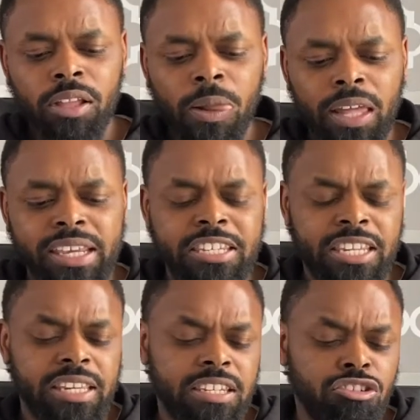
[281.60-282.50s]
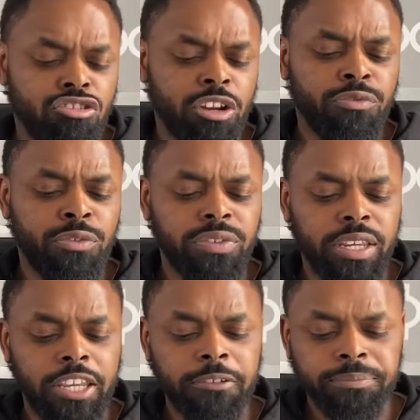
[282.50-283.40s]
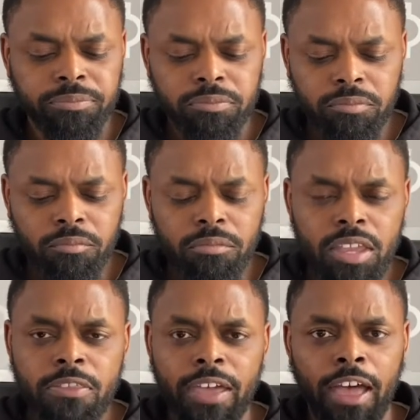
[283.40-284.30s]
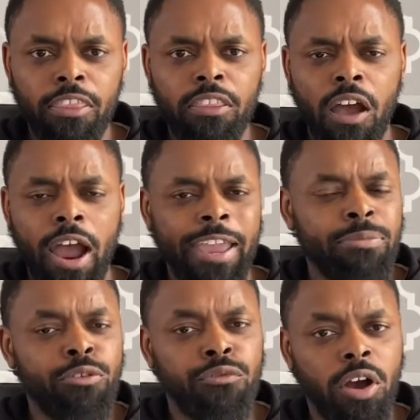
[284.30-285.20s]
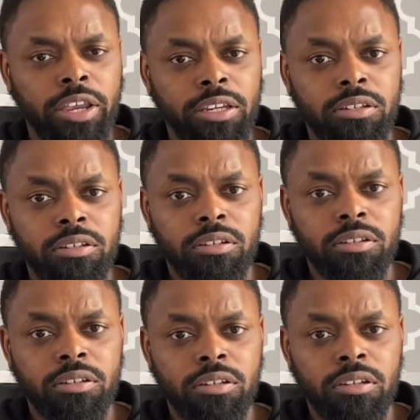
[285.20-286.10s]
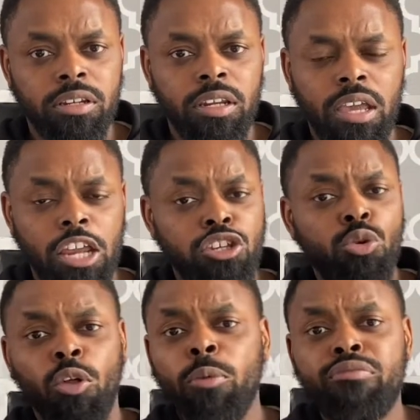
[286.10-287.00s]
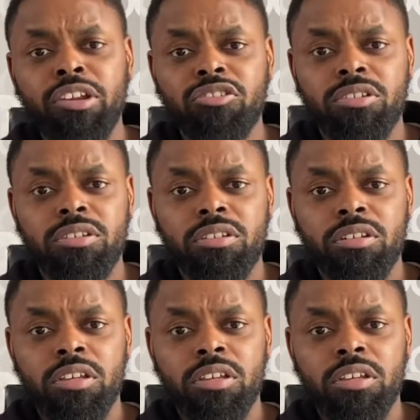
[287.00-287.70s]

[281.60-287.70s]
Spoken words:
He says in John 15 that I am the vine and you are the branches.